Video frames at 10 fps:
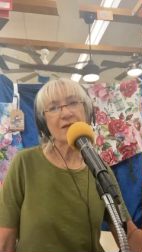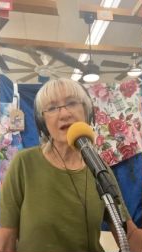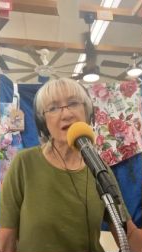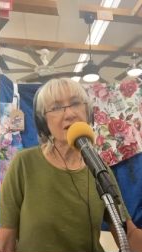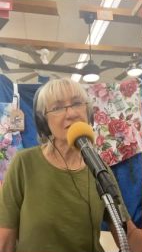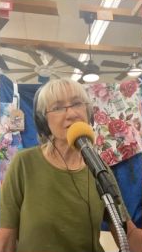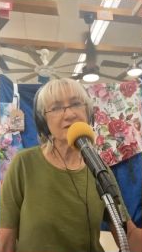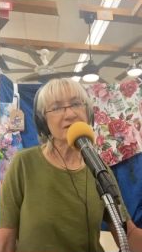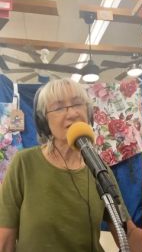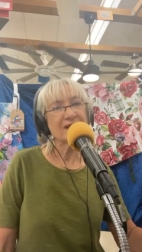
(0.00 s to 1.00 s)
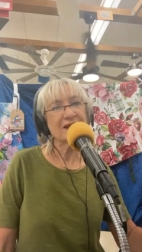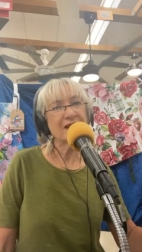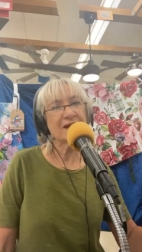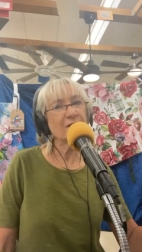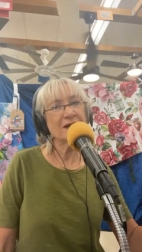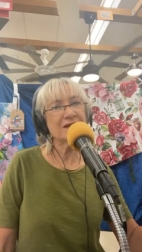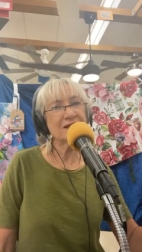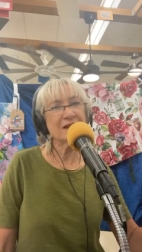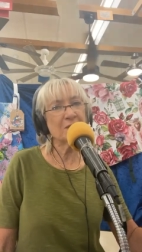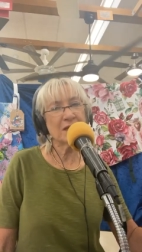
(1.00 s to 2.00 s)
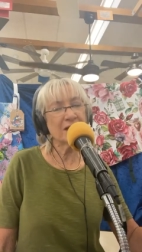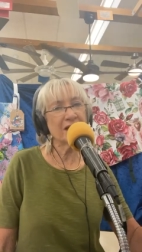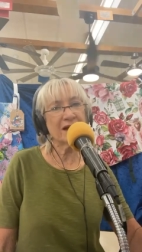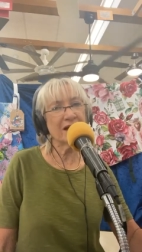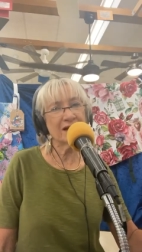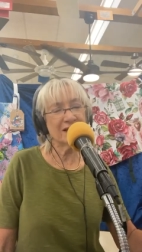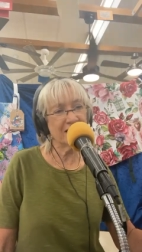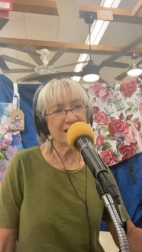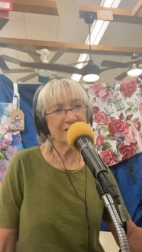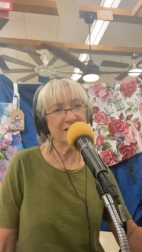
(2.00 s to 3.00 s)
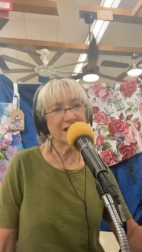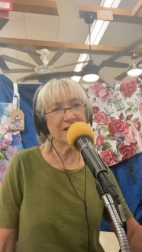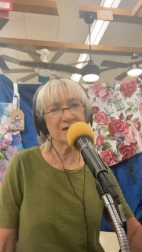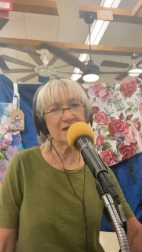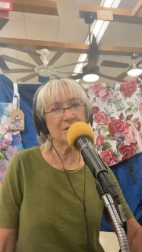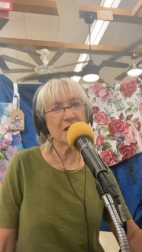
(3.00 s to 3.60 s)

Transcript: Well, it wasn't a Marriott yet. It was a